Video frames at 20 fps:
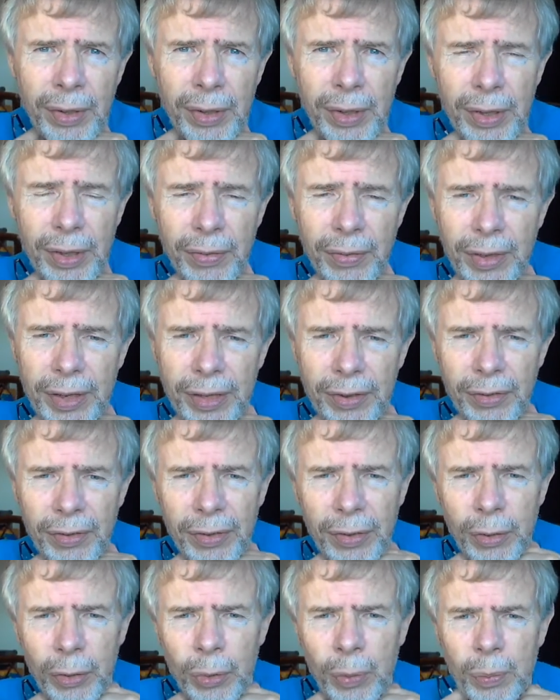if that's
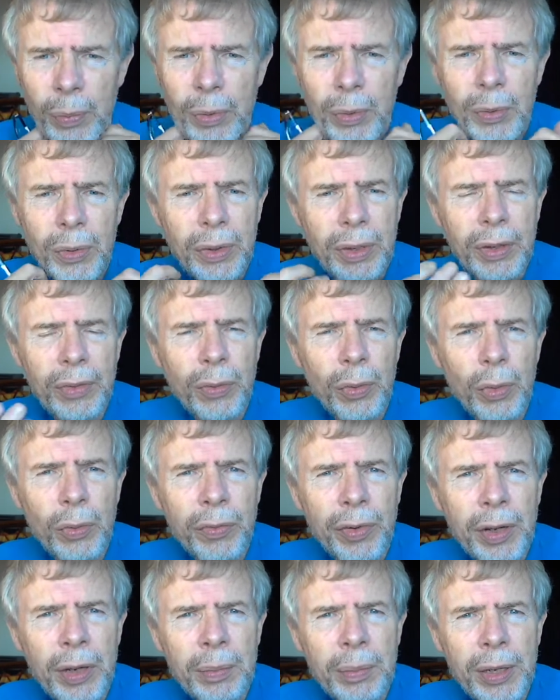you. But we're looking forward
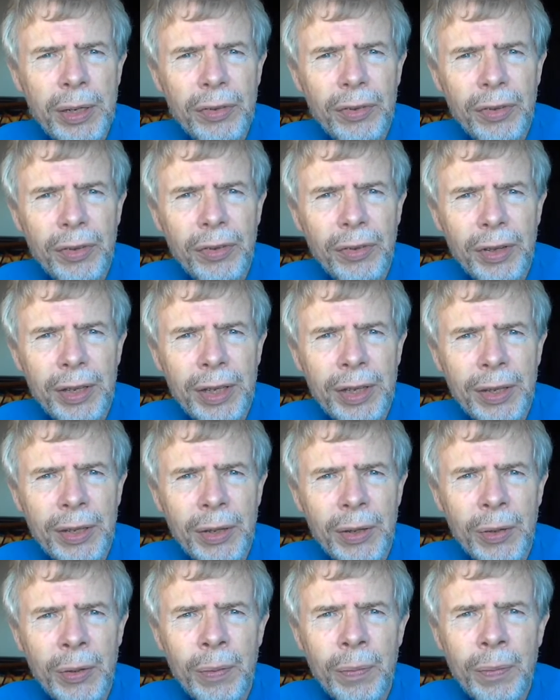very much to seeing
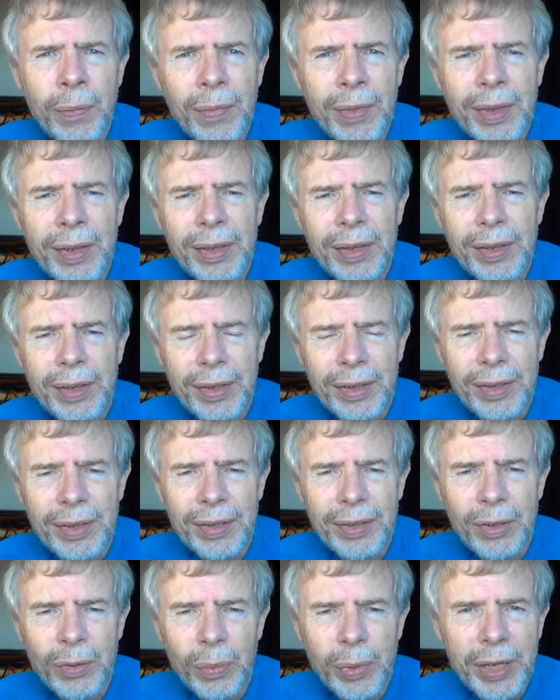you uh,
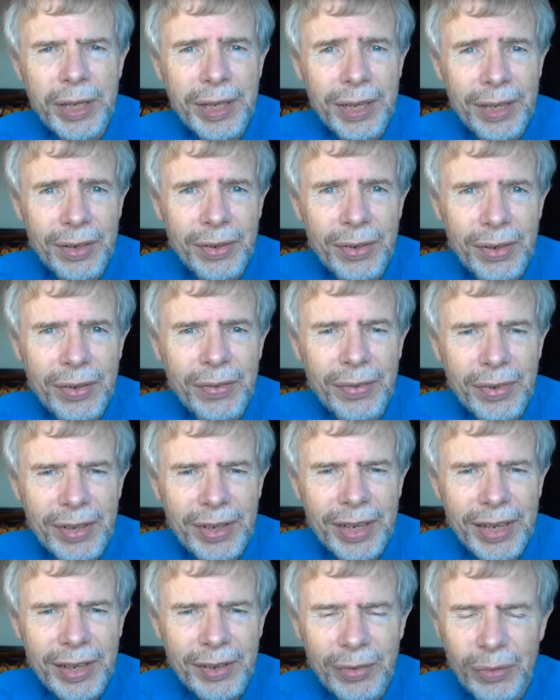the weekend after
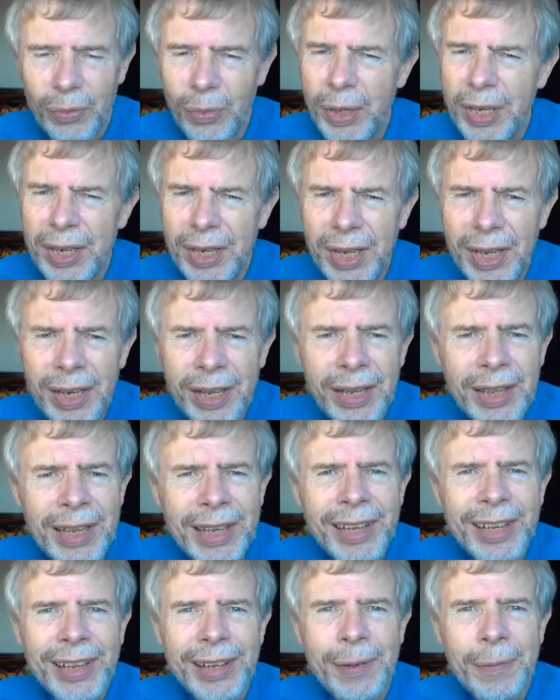next. We're nearly
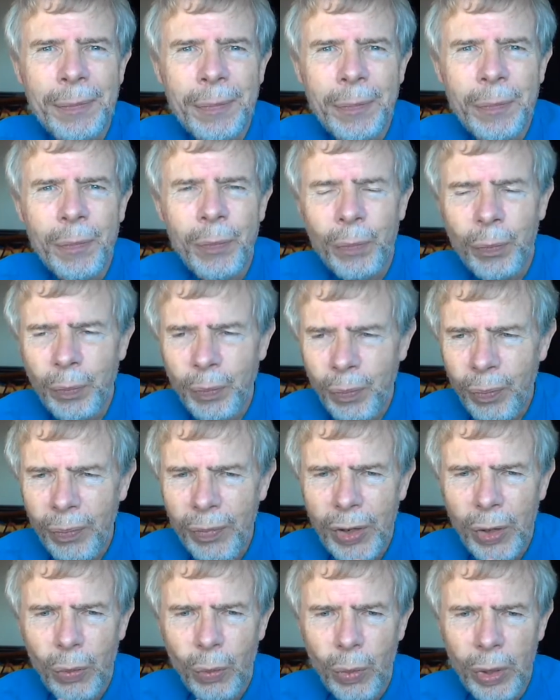there.
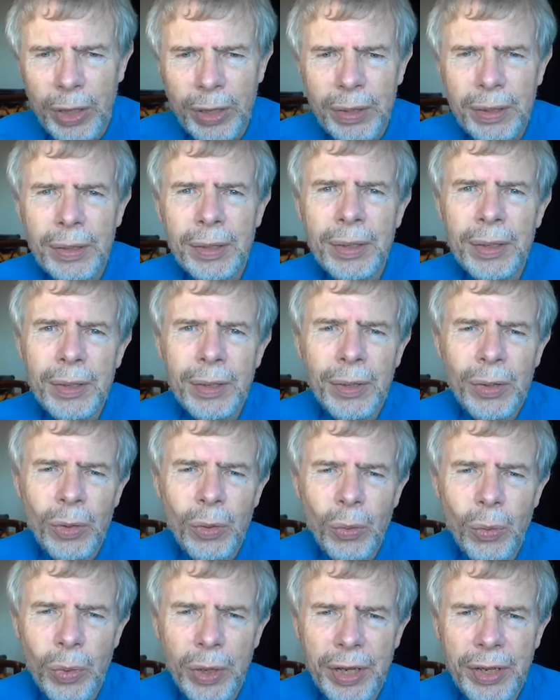Well,
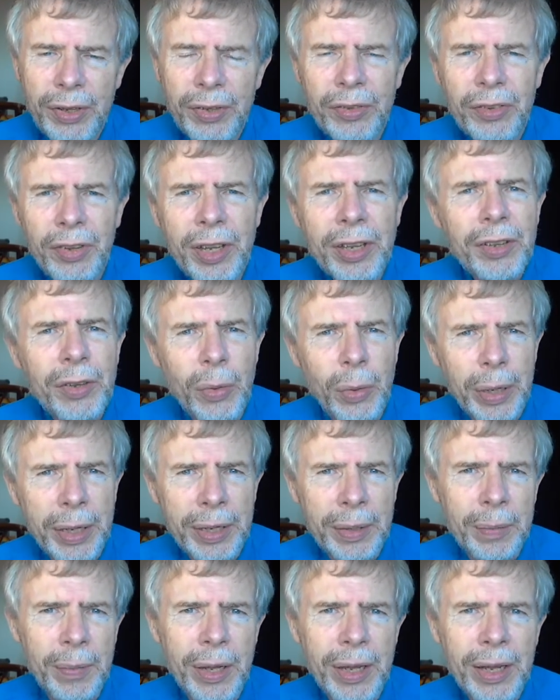we're
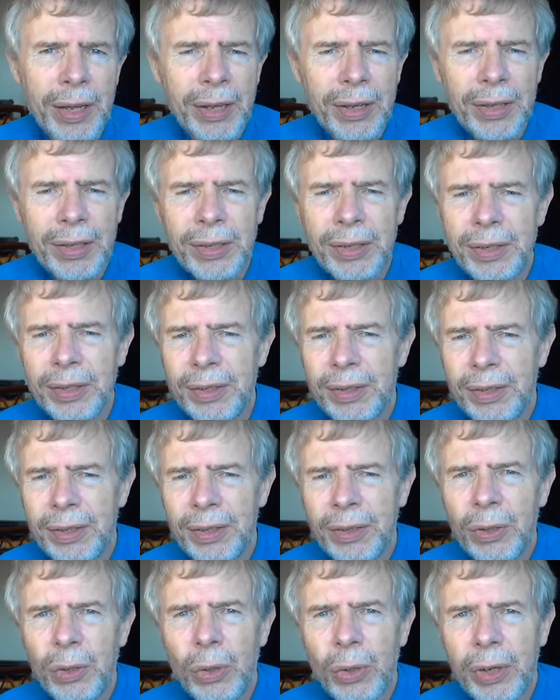continuing our
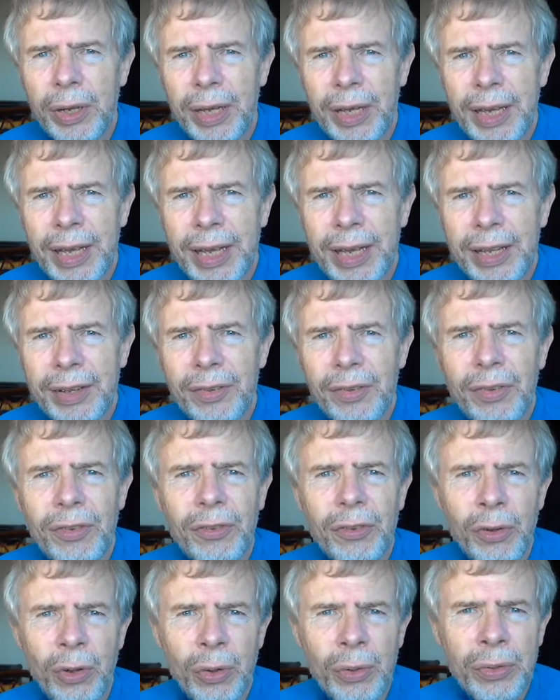look at
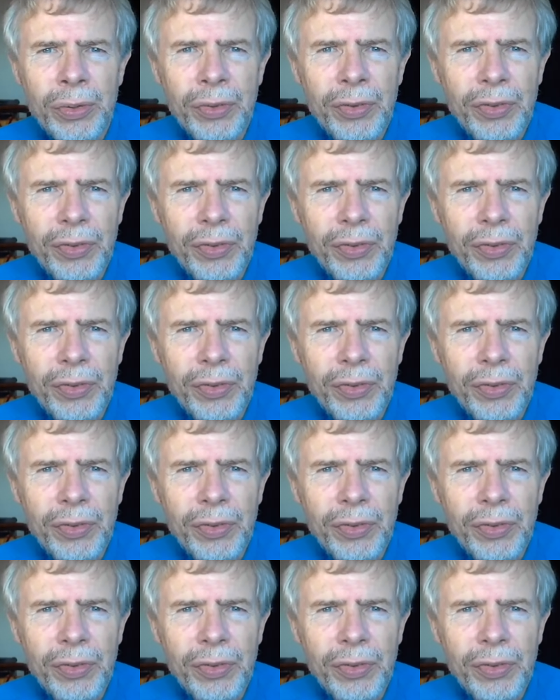John's